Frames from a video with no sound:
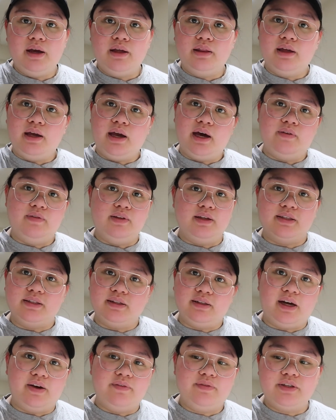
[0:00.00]
and they have
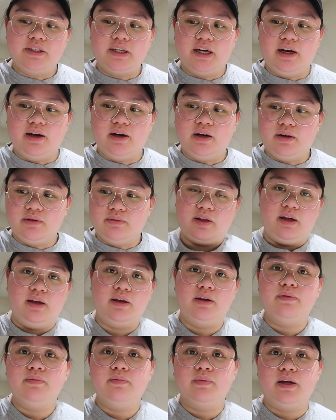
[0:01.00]
this live chat
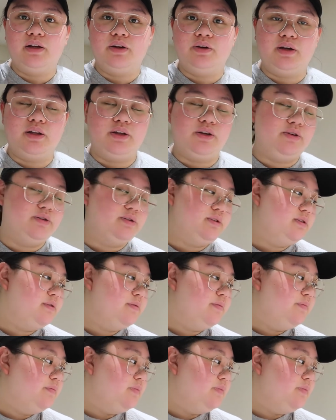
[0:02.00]
thing that you can use.